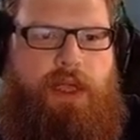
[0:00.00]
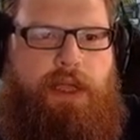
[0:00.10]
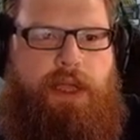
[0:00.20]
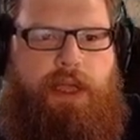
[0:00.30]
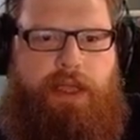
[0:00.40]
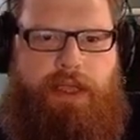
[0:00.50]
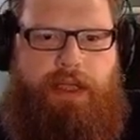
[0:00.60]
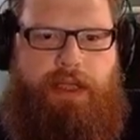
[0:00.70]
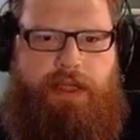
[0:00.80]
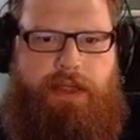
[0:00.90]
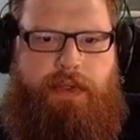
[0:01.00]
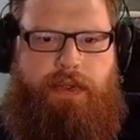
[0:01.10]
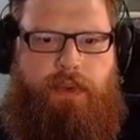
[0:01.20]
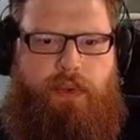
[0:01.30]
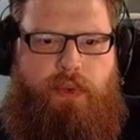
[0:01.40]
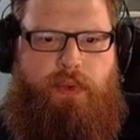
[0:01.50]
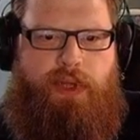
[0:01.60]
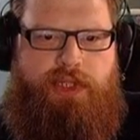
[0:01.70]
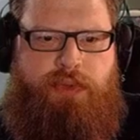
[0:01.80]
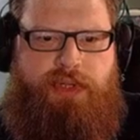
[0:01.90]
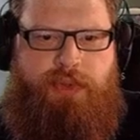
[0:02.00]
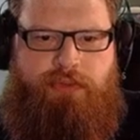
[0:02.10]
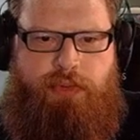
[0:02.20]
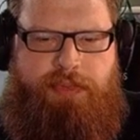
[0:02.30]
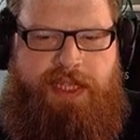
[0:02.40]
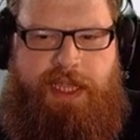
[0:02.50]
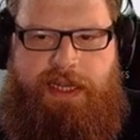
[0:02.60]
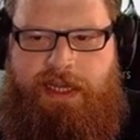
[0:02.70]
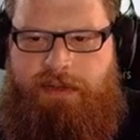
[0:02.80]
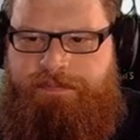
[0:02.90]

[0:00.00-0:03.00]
I just want you to erupt again now.